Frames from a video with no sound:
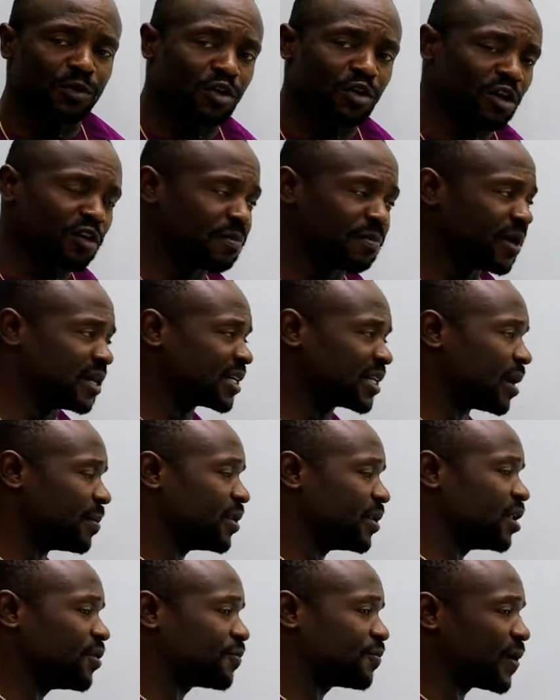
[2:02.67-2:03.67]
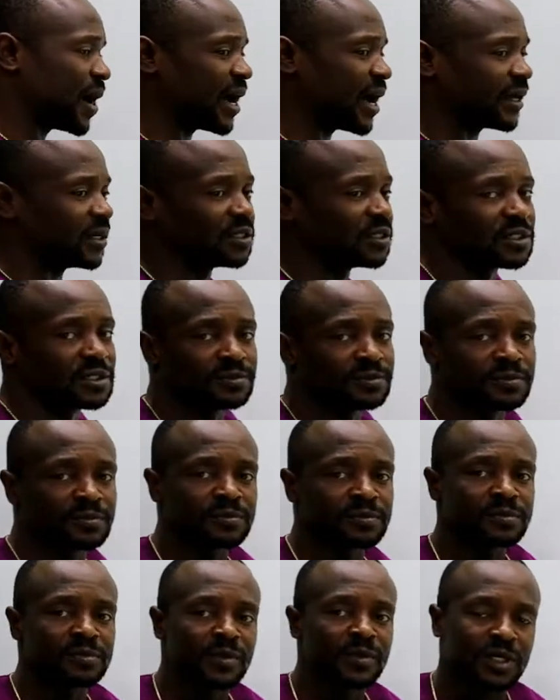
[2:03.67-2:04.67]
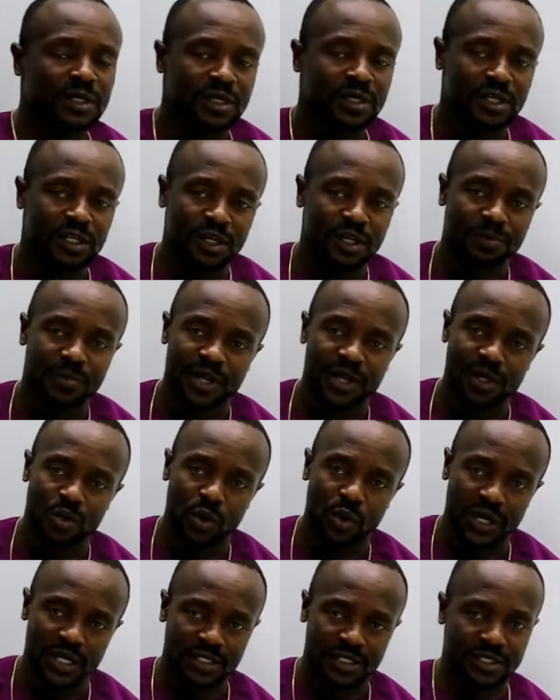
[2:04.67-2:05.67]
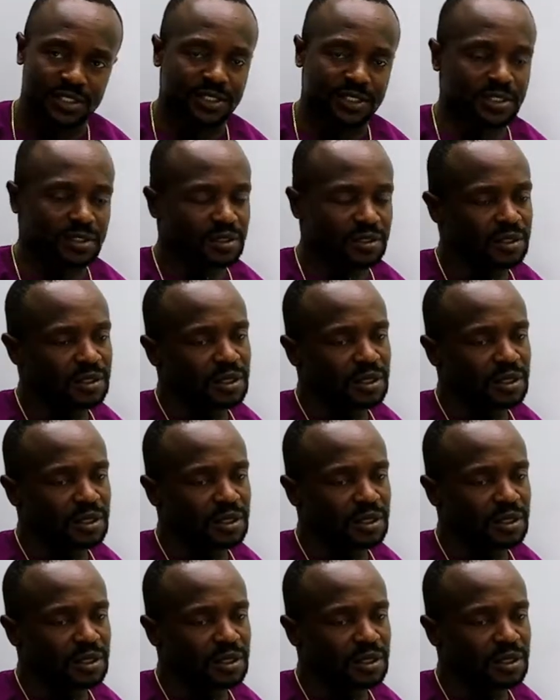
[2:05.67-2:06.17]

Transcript: government can be defined in many ways,